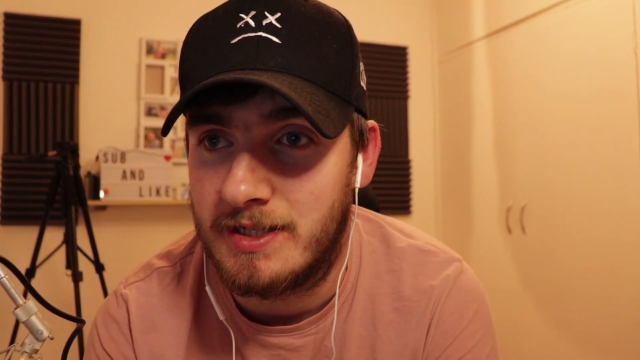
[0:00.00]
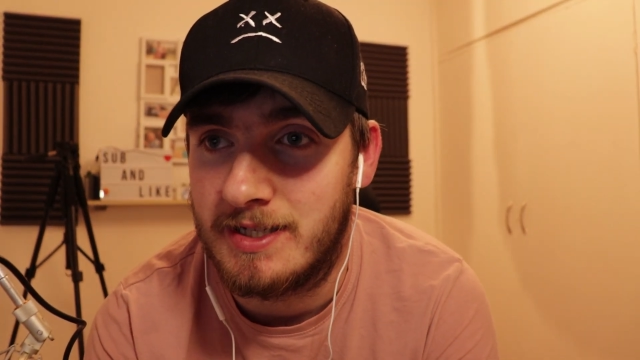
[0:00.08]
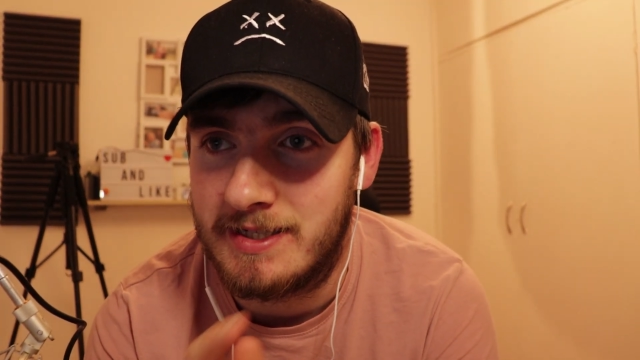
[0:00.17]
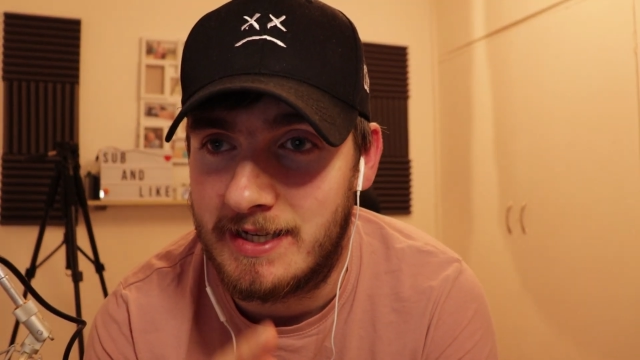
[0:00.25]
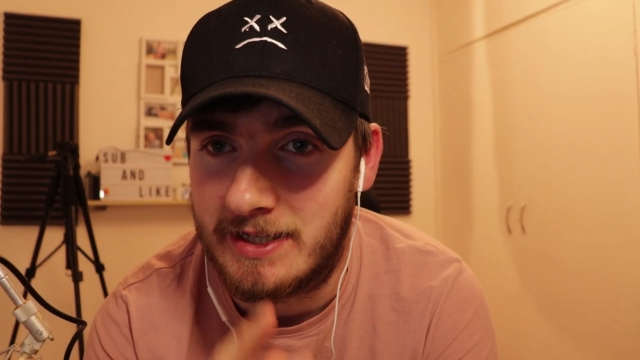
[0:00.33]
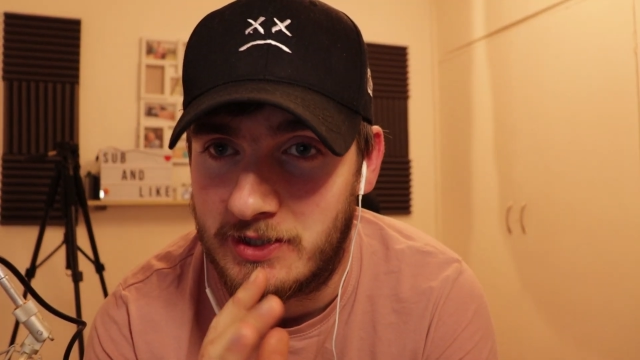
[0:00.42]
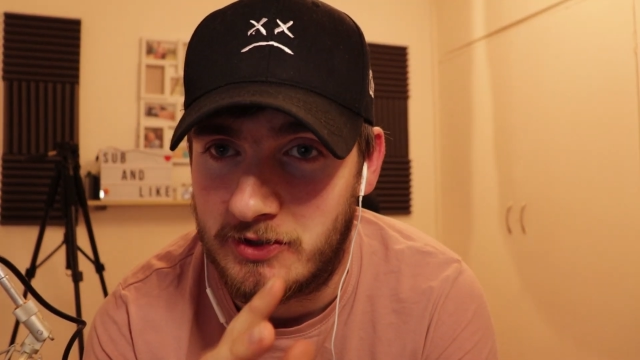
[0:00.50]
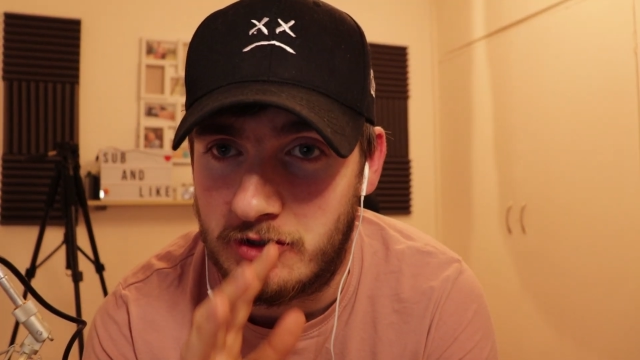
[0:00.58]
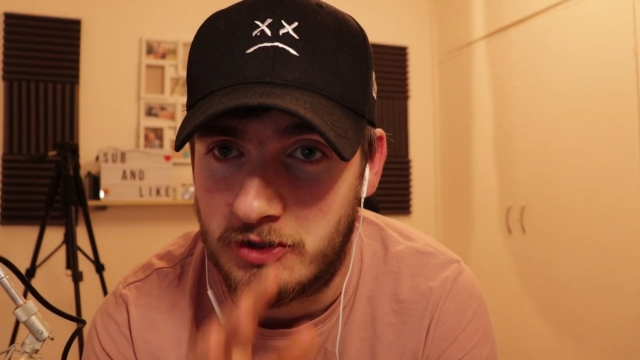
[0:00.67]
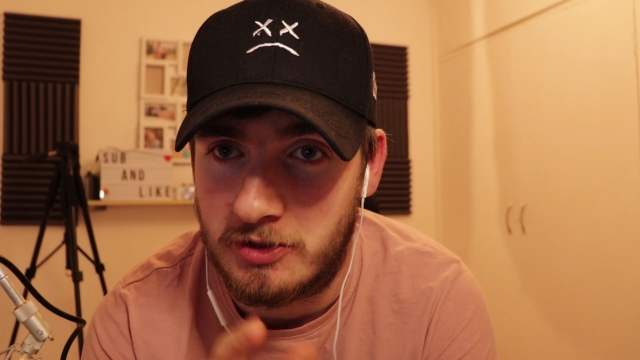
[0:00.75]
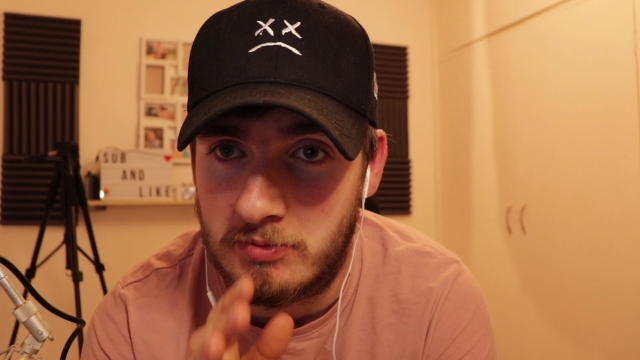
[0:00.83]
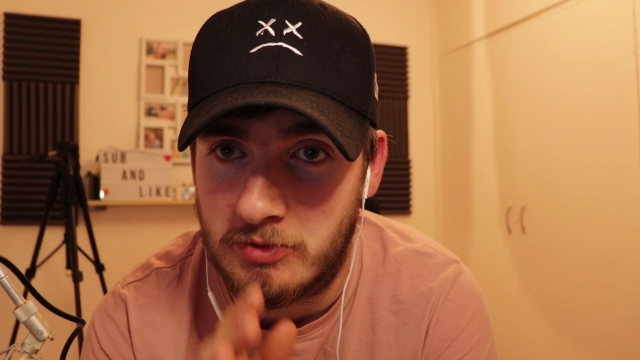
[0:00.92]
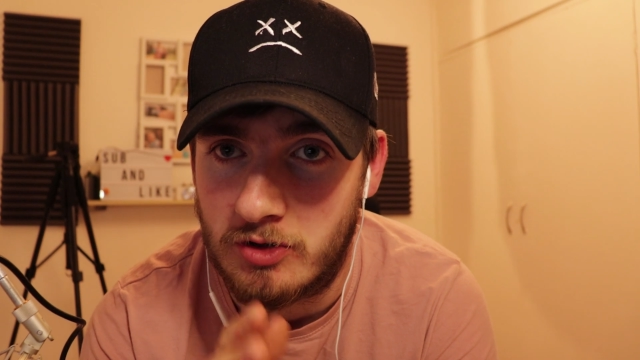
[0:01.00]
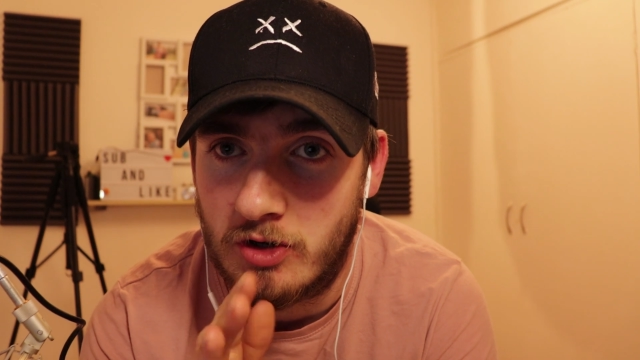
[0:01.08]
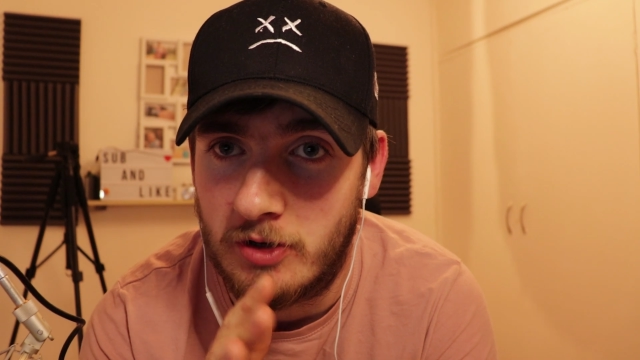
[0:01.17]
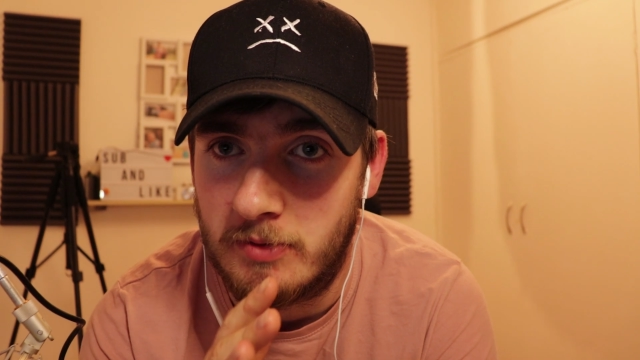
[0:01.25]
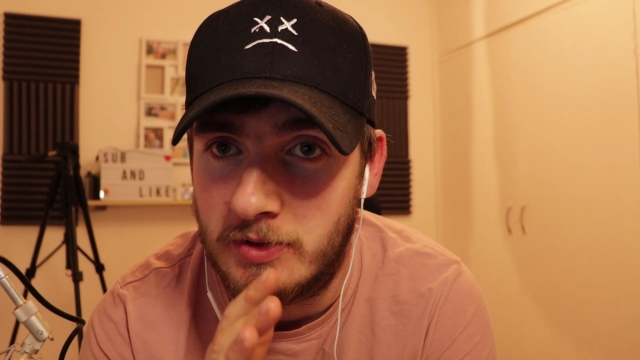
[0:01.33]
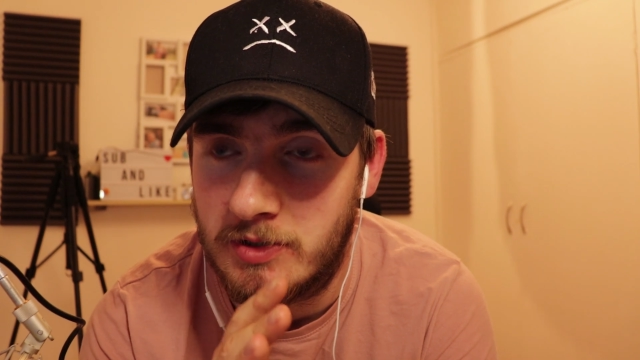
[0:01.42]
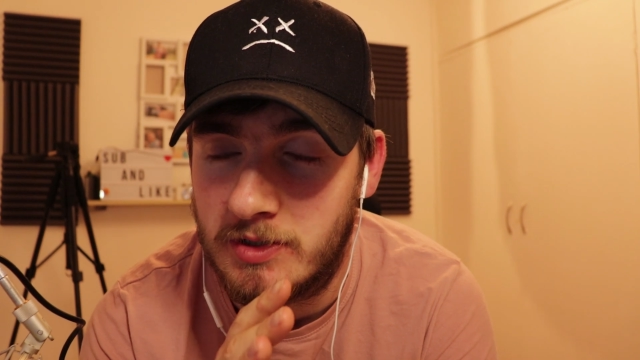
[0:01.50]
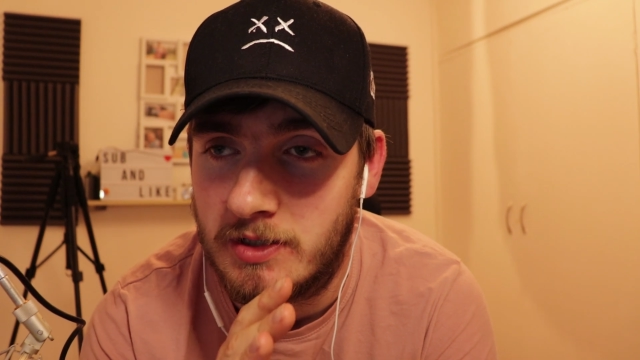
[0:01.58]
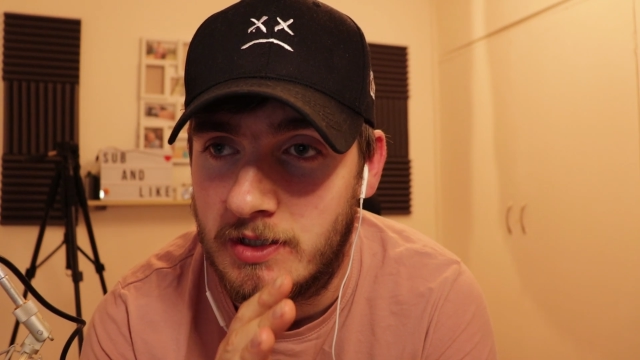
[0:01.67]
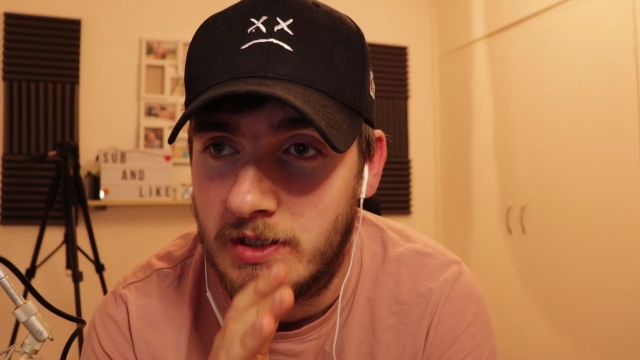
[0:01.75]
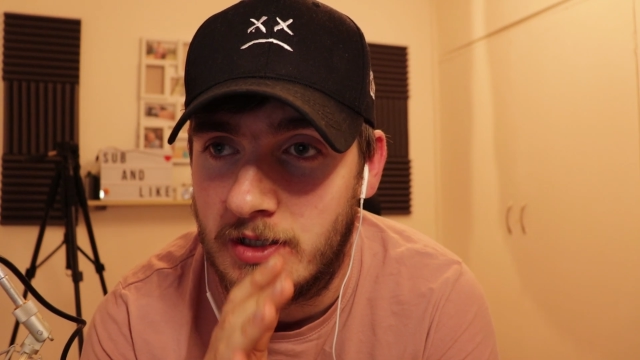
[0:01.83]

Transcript: to 600 subscribers.